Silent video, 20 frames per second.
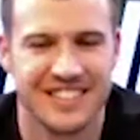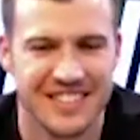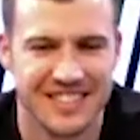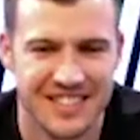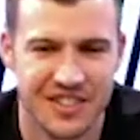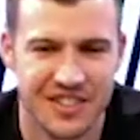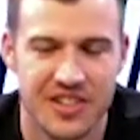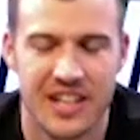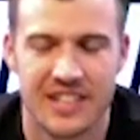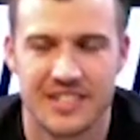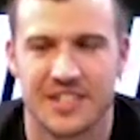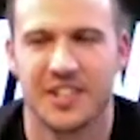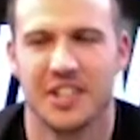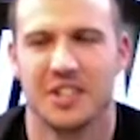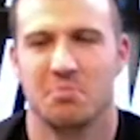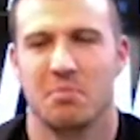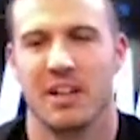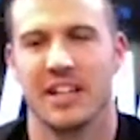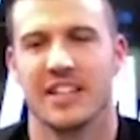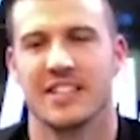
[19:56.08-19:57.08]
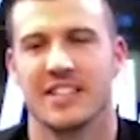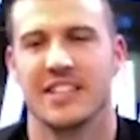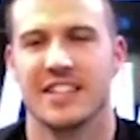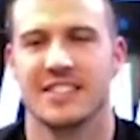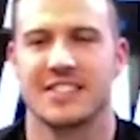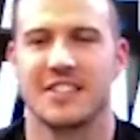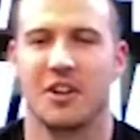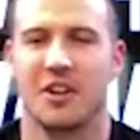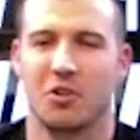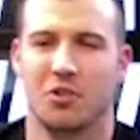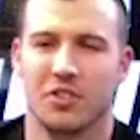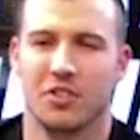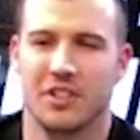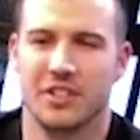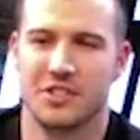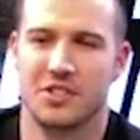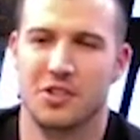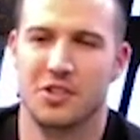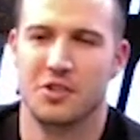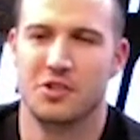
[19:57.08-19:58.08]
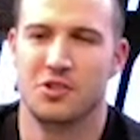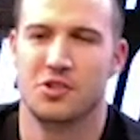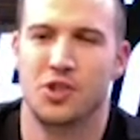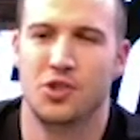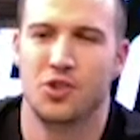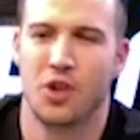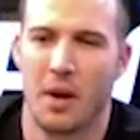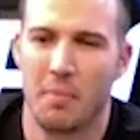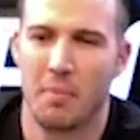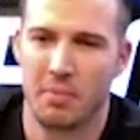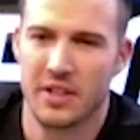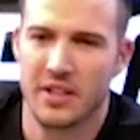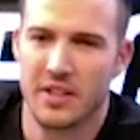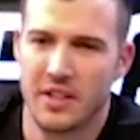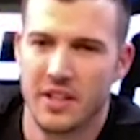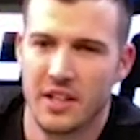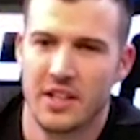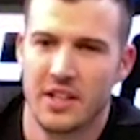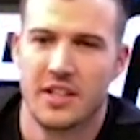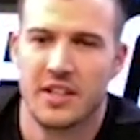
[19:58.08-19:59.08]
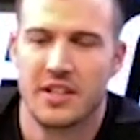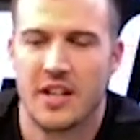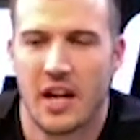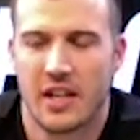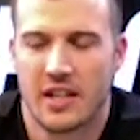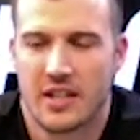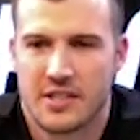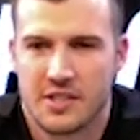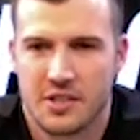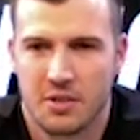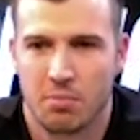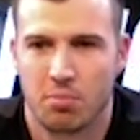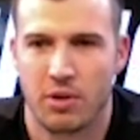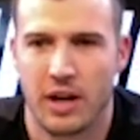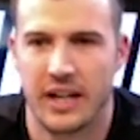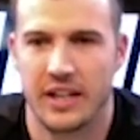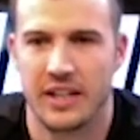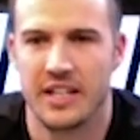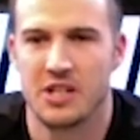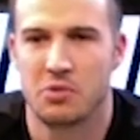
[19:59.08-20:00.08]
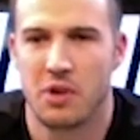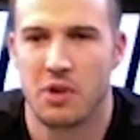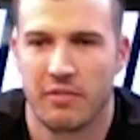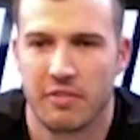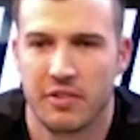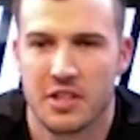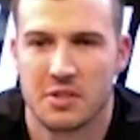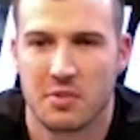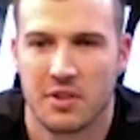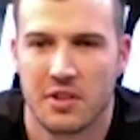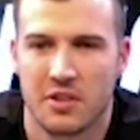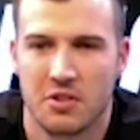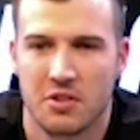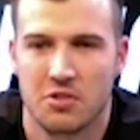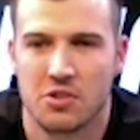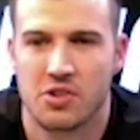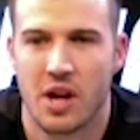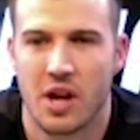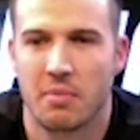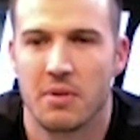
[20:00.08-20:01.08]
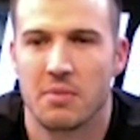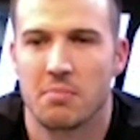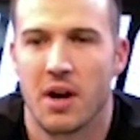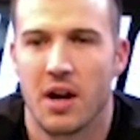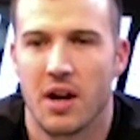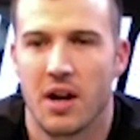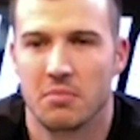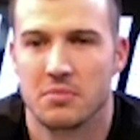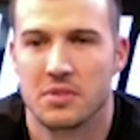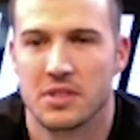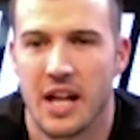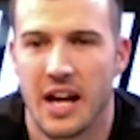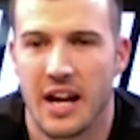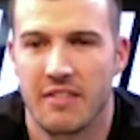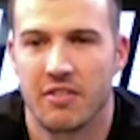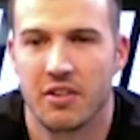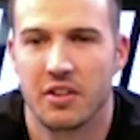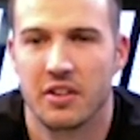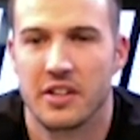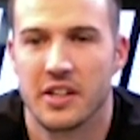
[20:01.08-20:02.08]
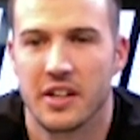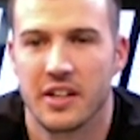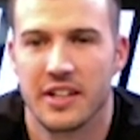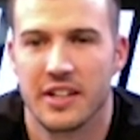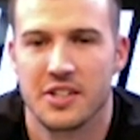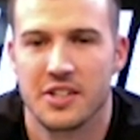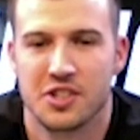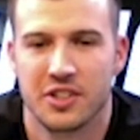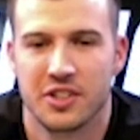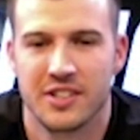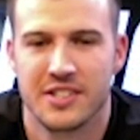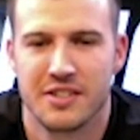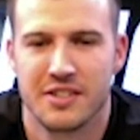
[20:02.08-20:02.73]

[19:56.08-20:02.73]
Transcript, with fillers: Dude, that's good, man. That, that's gold. Dude's dropping Not to steal Brad Lee's reference, but the dude's dropping bombs live on uh, insurance